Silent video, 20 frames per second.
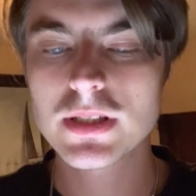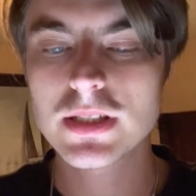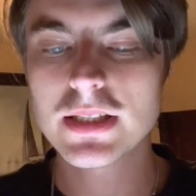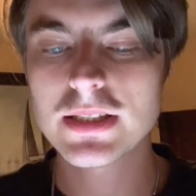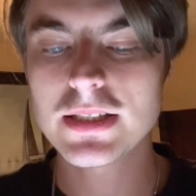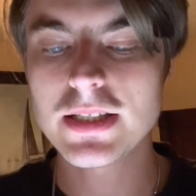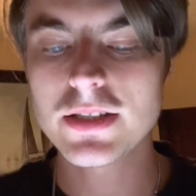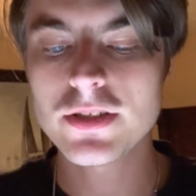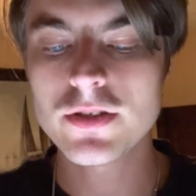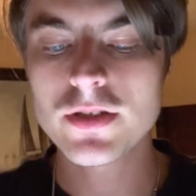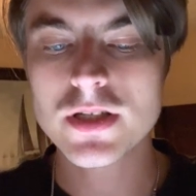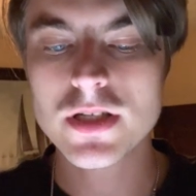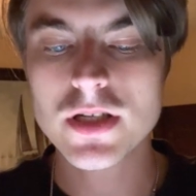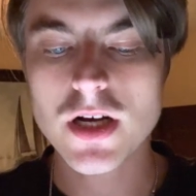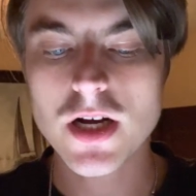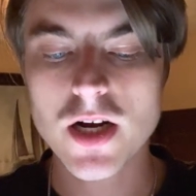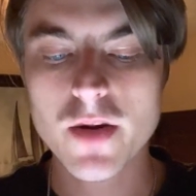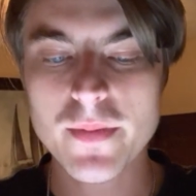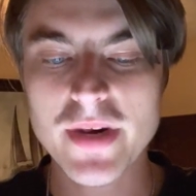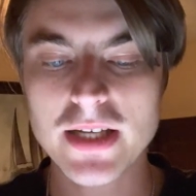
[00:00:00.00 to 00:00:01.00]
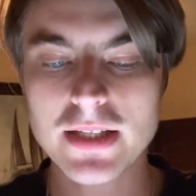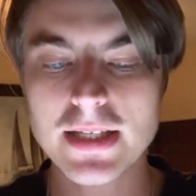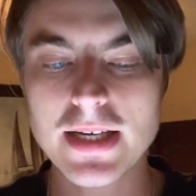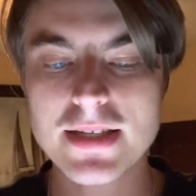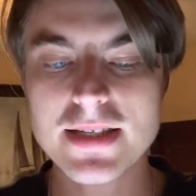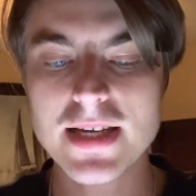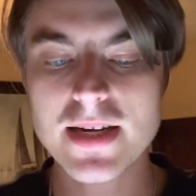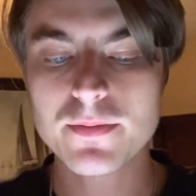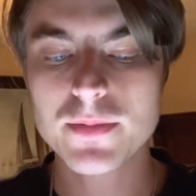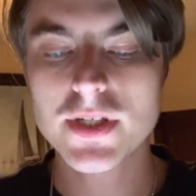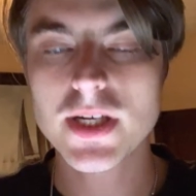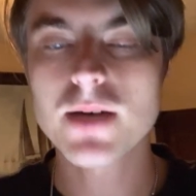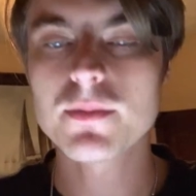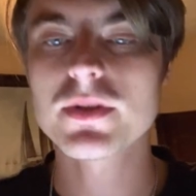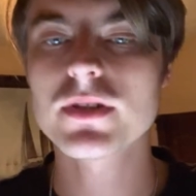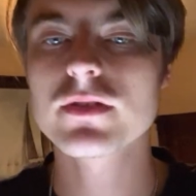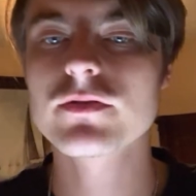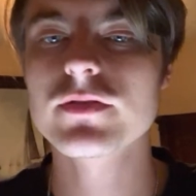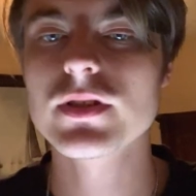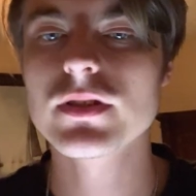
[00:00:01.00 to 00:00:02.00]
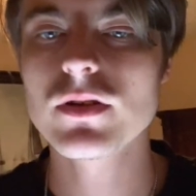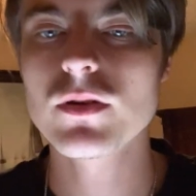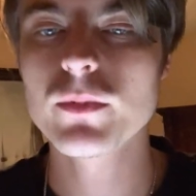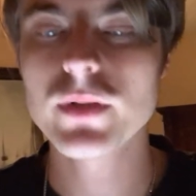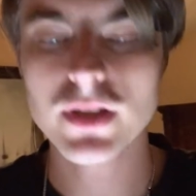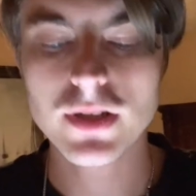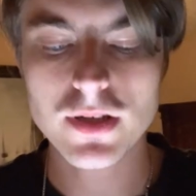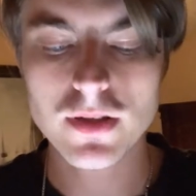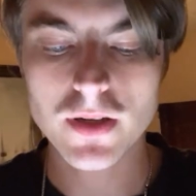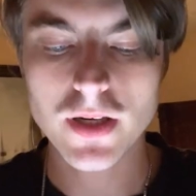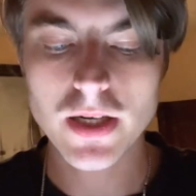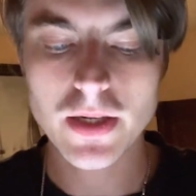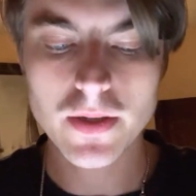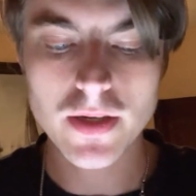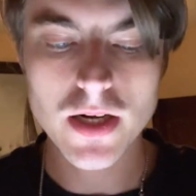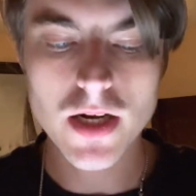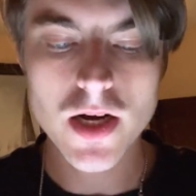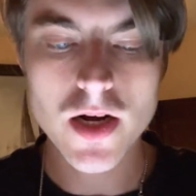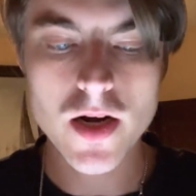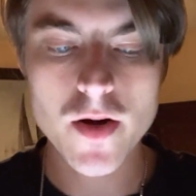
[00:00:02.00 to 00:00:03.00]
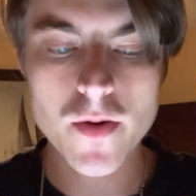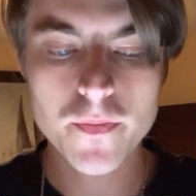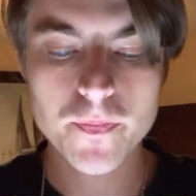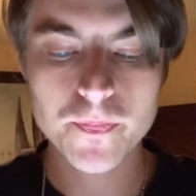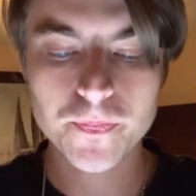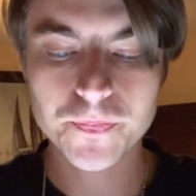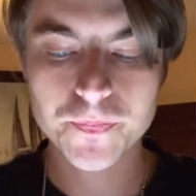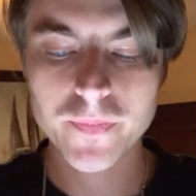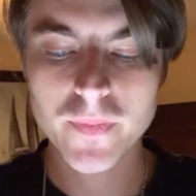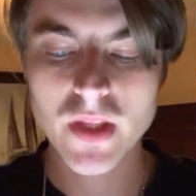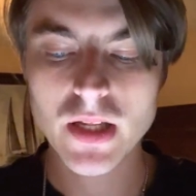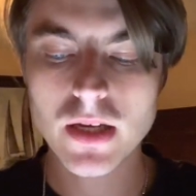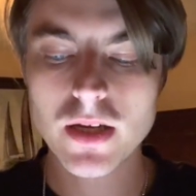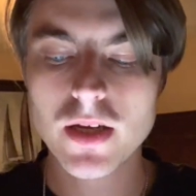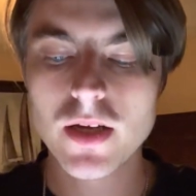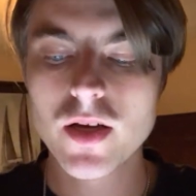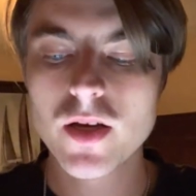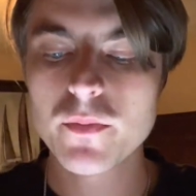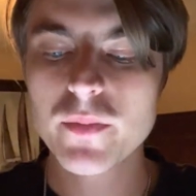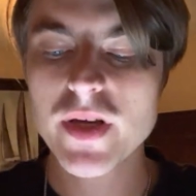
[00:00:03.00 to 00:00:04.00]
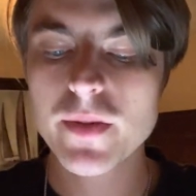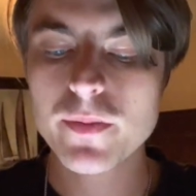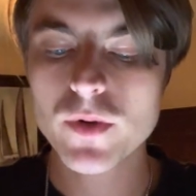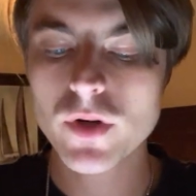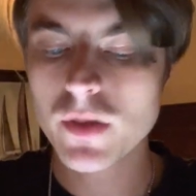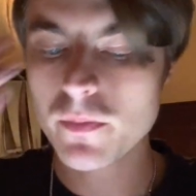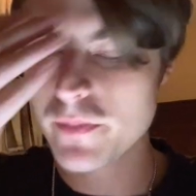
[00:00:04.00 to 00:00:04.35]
continue to talk about that same topic for a little bit longer. People